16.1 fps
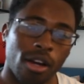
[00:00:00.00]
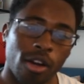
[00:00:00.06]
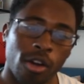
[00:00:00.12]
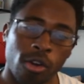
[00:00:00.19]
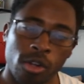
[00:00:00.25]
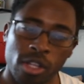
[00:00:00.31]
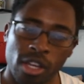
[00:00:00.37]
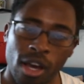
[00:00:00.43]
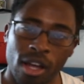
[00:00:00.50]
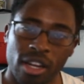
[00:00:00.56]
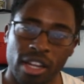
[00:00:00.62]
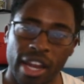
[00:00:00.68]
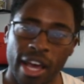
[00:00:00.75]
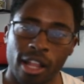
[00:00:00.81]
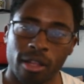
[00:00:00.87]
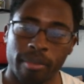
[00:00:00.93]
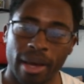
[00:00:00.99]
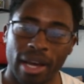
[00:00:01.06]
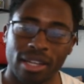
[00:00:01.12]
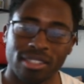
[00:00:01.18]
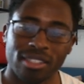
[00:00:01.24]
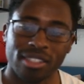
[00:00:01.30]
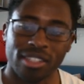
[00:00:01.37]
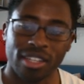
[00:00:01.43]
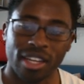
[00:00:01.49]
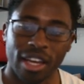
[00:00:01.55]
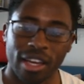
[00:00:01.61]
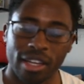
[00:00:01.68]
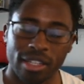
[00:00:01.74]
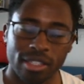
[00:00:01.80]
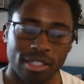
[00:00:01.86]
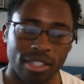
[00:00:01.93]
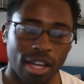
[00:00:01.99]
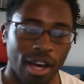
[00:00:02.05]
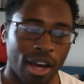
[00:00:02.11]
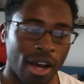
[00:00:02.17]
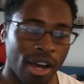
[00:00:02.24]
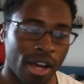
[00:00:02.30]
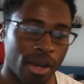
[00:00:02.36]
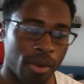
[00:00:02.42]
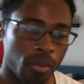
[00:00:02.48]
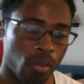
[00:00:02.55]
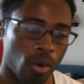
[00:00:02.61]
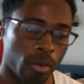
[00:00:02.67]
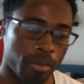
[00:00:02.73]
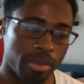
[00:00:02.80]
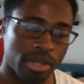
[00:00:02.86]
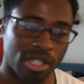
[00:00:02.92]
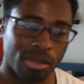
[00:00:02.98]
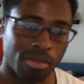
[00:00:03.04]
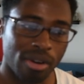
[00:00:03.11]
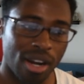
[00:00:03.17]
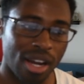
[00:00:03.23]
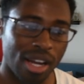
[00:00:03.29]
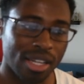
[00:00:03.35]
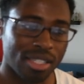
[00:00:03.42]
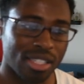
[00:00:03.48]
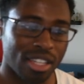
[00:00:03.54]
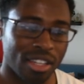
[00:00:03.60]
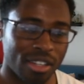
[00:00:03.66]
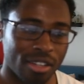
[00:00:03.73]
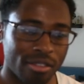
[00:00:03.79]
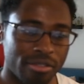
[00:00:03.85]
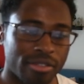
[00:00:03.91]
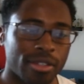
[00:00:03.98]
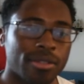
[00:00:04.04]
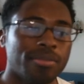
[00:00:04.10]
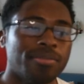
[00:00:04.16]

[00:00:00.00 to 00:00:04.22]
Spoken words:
early on in Alabasta, and I won't be surprised if